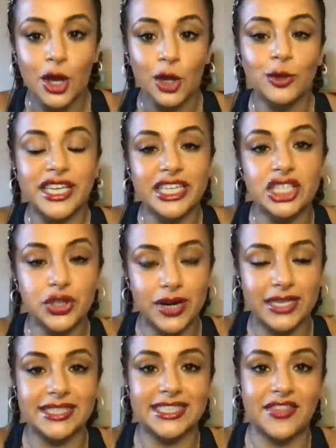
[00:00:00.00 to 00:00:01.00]
whose
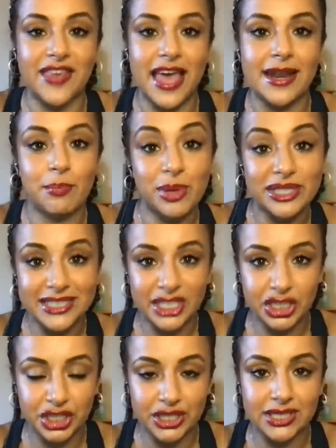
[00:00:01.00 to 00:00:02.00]
interests are then
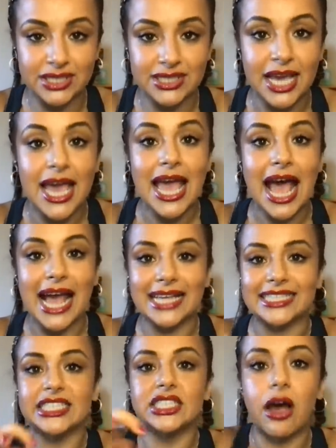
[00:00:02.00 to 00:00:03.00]
positioned
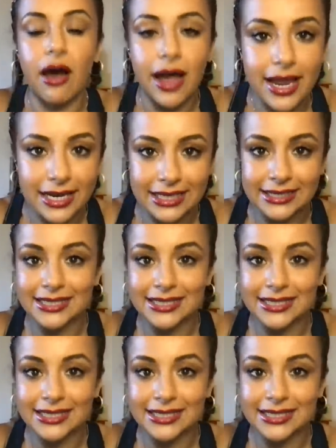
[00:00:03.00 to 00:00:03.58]
as entirely